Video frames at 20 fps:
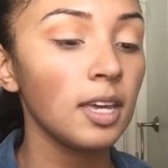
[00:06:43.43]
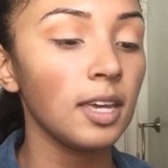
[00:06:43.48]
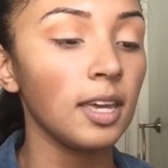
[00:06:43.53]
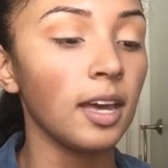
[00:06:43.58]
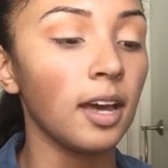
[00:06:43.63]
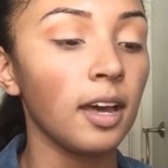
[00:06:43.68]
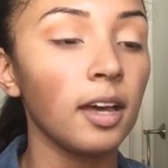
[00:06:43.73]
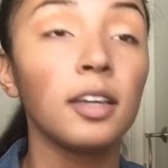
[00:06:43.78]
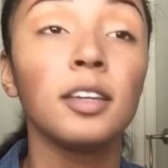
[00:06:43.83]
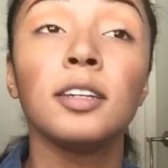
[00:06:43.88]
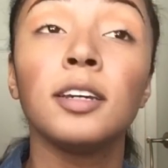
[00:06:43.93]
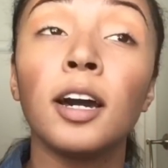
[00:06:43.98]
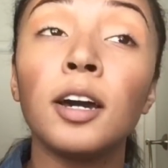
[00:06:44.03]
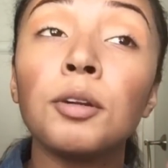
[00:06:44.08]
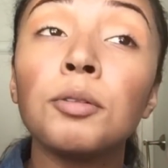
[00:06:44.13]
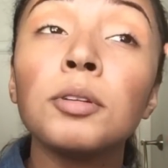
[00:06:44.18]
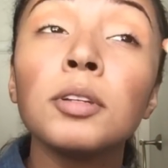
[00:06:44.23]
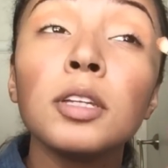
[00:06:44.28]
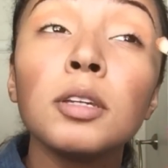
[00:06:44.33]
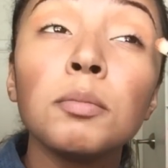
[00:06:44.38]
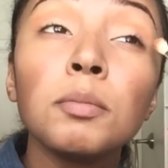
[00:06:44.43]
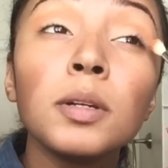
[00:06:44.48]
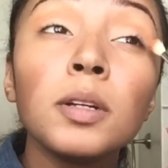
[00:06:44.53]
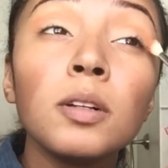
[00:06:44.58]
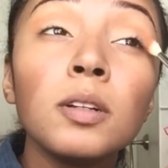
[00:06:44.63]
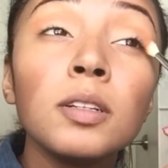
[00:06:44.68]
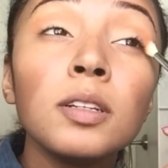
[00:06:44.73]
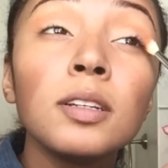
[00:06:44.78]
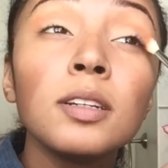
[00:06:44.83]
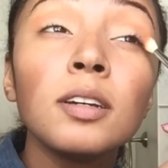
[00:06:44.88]
Yeah, you gotta really
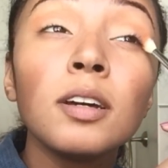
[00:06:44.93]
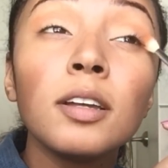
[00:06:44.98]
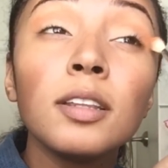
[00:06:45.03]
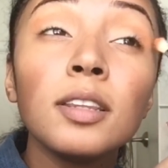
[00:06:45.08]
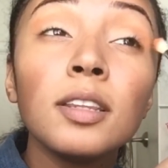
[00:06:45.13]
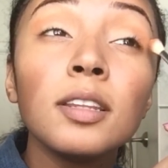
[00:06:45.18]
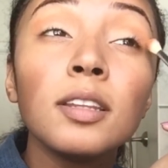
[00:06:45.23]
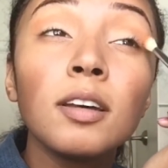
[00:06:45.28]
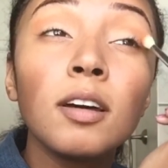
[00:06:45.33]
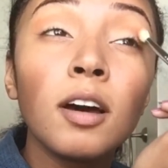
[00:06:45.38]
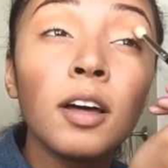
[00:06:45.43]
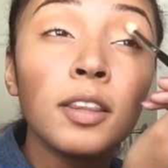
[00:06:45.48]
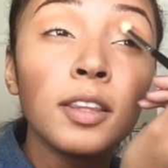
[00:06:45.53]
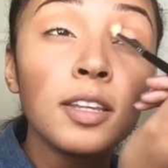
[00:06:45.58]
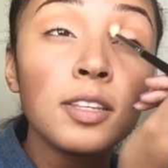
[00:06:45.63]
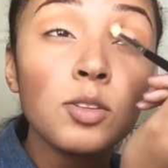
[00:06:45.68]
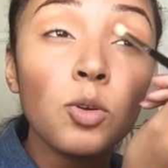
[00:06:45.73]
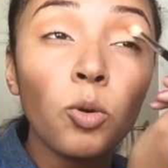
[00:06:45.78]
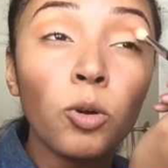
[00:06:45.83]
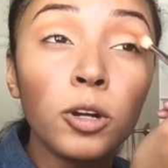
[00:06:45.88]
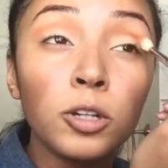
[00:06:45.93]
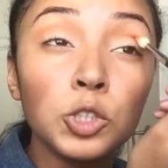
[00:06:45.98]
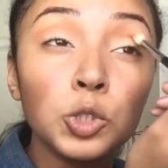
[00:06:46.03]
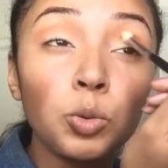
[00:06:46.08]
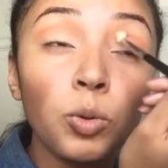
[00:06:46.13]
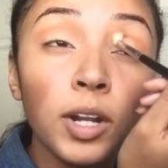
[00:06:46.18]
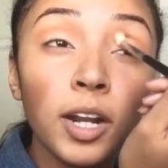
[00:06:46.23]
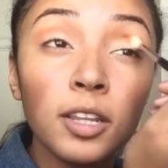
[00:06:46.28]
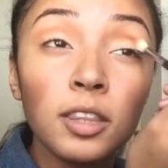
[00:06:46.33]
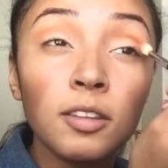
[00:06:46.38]
build on this orange
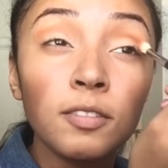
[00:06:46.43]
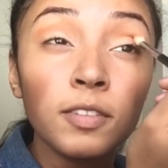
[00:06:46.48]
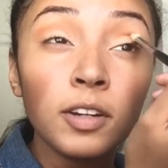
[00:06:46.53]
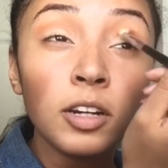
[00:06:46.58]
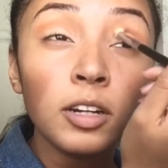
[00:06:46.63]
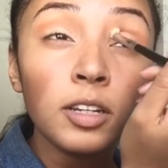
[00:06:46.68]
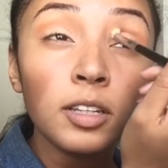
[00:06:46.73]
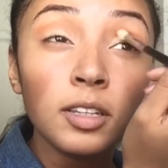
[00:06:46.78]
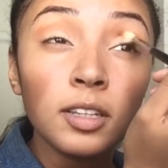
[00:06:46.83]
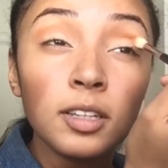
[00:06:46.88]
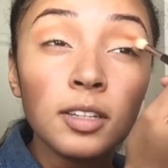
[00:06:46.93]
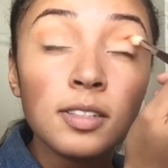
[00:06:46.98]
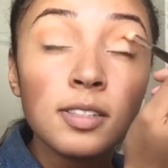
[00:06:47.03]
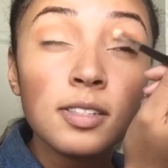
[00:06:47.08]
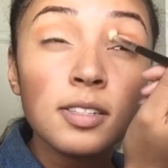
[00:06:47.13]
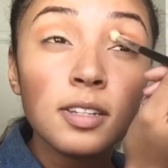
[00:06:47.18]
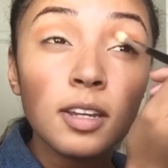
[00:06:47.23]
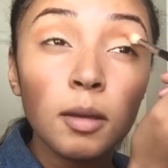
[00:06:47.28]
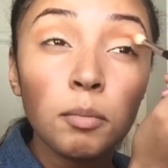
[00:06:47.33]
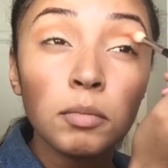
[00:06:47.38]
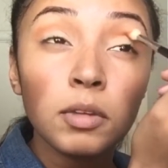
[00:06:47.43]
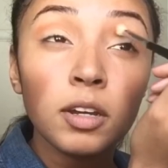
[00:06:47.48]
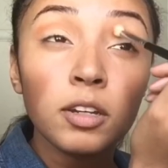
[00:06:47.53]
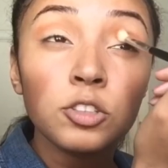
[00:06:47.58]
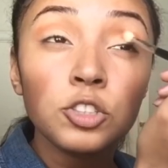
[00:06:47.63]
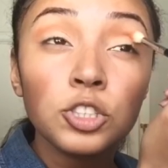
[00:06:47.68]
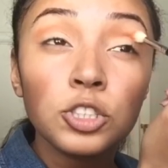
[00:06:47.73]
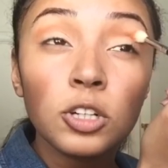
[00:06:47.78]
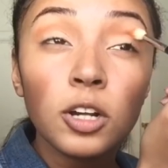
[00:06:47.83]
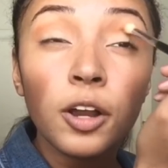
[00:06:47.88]
one at the very least. I'm not
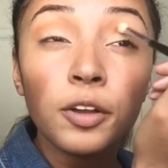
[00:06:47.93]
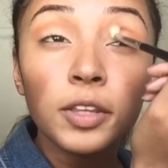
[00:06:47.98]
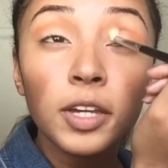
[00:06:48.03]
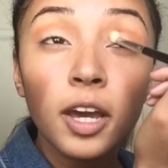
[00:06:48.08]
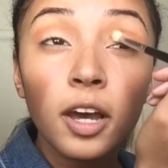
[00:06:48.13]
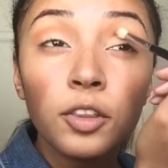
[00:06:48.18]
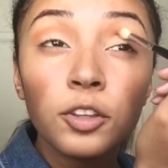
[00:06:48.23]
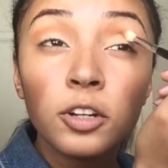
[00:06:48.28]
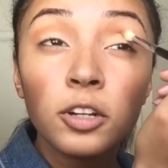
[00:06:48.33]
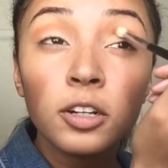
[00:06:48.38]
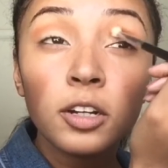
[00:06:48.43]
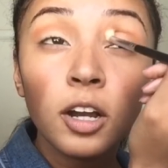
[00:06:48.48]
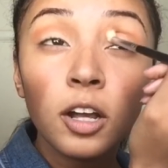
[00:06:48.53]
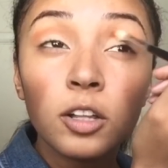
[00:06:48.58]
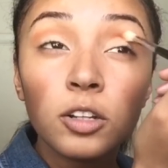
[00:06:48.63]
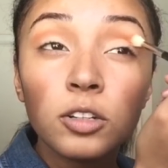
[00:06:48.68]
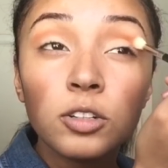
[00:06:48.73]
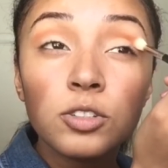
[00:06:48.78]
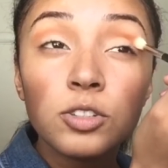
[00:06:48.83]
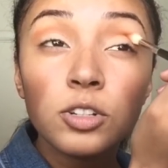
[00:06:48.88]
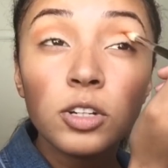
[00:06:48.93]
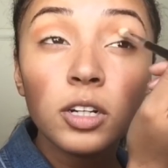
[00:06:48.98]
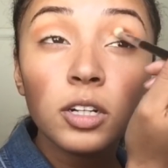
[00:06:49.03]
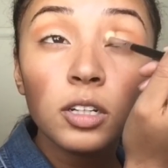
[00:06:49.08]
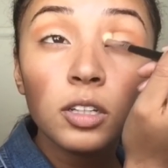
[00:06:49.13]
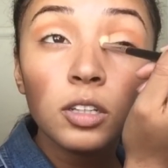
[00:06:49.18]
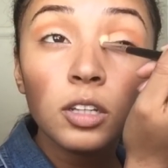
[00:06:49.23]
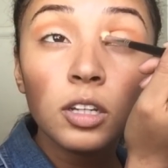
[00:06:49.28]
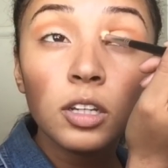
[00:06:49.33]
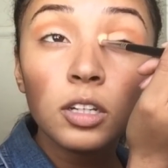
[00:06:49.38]
sure how the other colors are gonna
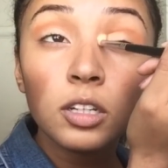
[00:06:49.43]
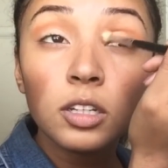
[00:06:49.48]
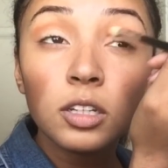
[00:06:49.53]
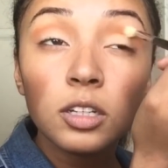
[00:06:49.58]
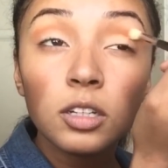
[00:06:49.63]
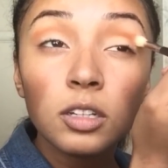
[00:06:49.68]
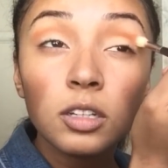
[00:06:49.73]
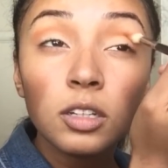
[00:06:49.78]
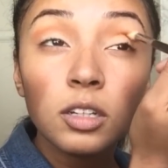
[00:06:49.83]
look.